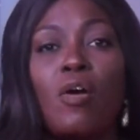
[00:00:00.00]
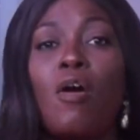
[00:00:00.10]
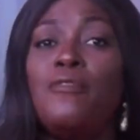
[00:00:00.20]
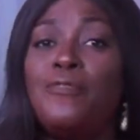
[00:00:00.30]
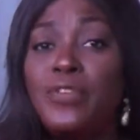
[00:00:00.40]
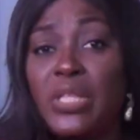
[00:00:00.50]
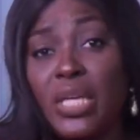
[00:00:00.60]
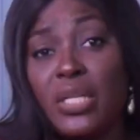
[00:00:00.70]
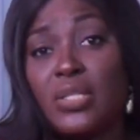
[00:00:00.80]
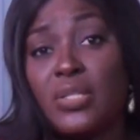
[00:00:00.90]

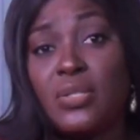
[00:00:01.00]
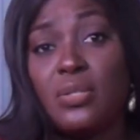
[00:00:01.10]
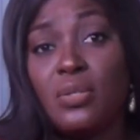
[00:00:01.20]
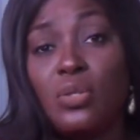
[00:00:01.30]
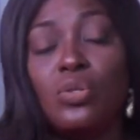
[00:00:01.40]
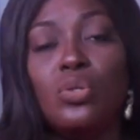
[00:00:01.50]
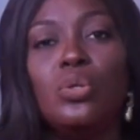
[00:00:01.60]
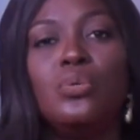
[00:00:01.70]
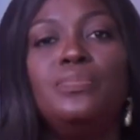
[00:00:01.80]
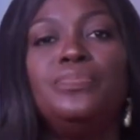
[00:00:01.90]
confidence, you
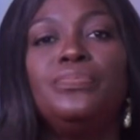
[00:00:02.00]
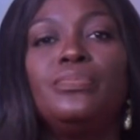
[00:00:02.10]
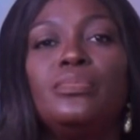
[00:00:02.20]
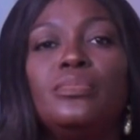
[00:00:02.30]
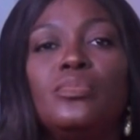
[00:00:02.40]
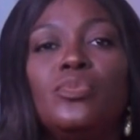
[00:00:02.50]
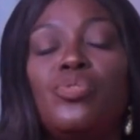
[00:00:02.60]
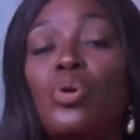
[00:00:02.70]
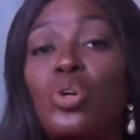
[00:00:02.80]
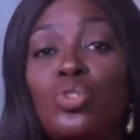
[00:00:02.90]
know,
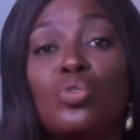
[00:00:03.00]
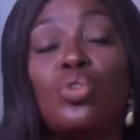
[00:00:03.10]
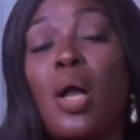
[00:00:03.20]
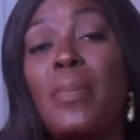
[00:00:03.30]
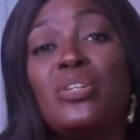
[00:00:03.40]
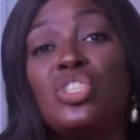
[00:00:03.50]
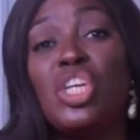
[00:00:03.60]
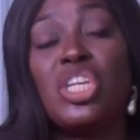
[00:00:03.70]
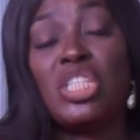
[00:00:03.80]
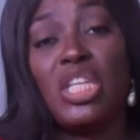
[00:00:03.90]
for us to talk about
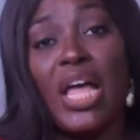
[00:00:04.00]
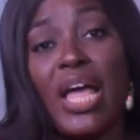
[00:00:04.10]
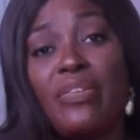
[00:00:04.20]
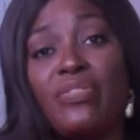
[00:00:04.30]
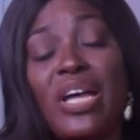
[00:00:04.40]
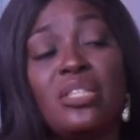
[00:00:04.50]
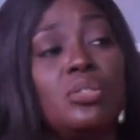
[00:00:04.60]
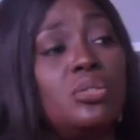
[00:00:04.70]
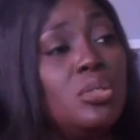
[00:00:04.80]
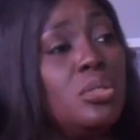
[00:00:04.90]
changed life.
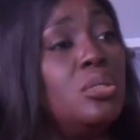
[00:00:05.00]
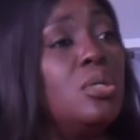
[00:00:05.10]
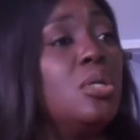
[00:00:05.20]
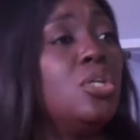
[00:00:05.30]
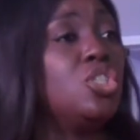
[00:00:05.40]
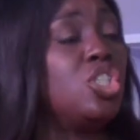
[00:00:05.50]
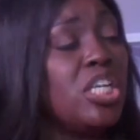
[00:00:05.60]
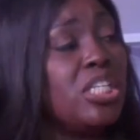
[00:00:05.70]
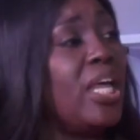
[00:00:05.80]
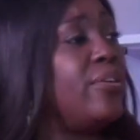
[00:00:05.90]
And you know,
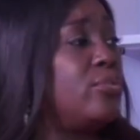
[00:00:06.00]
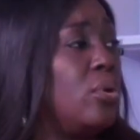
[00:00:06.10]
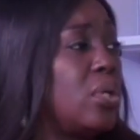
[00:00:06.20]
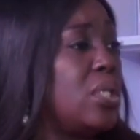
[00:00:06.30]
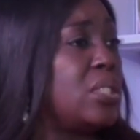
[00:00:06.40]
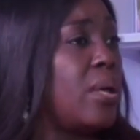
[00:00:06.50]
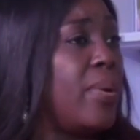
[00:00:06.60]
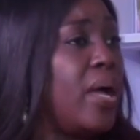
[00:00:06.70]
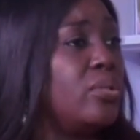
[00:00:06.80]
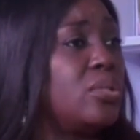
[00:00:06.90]
Changed Life Talk is
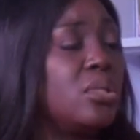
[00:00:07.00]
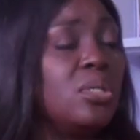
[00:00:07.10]
about